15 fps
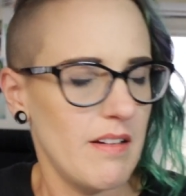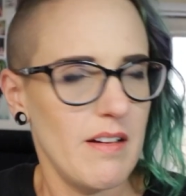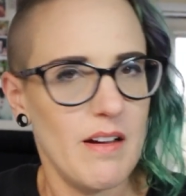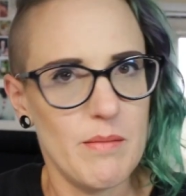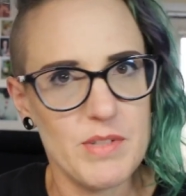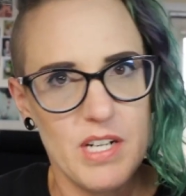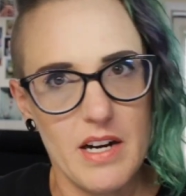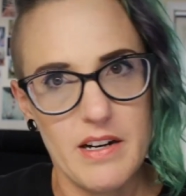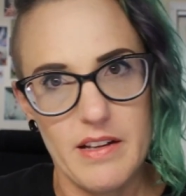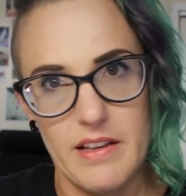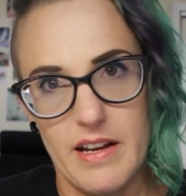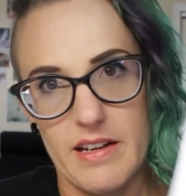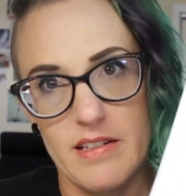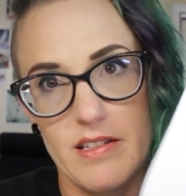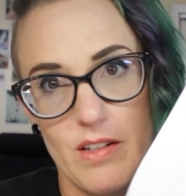I'm talking
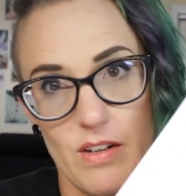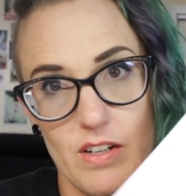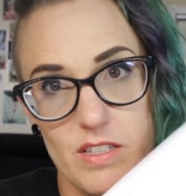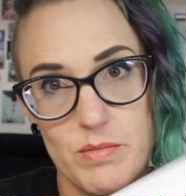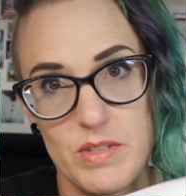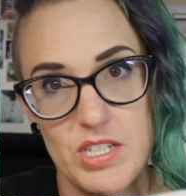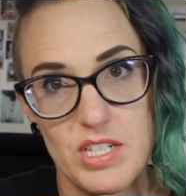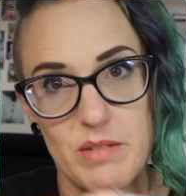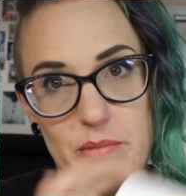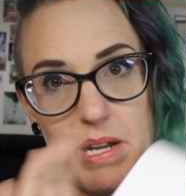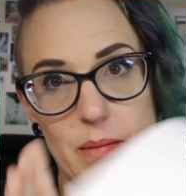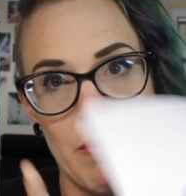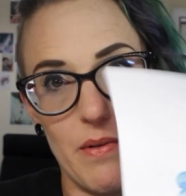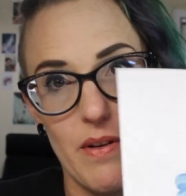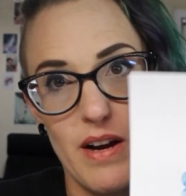like Xerox machine
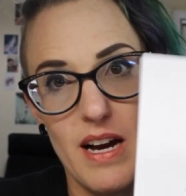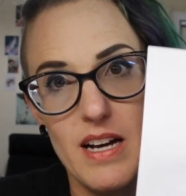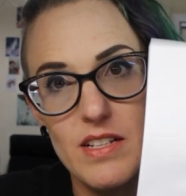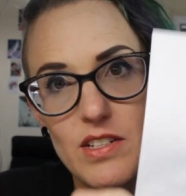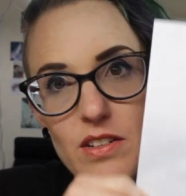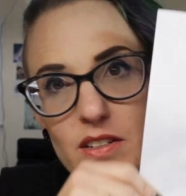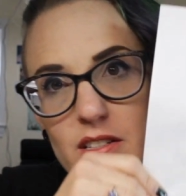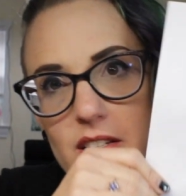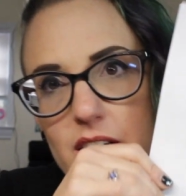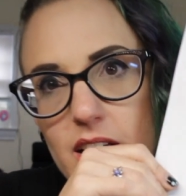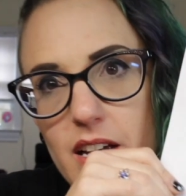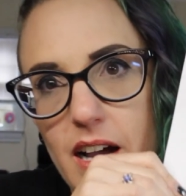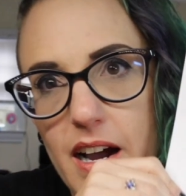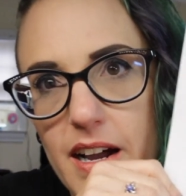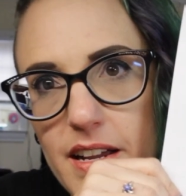paper. As you can see,
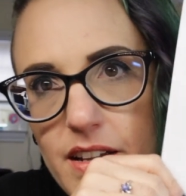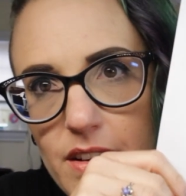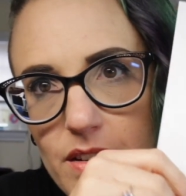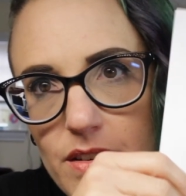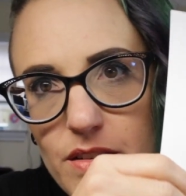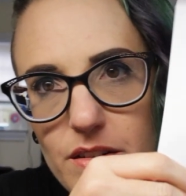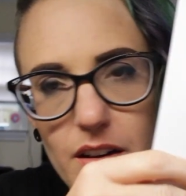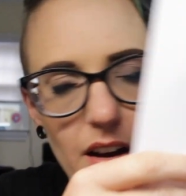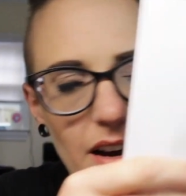I use,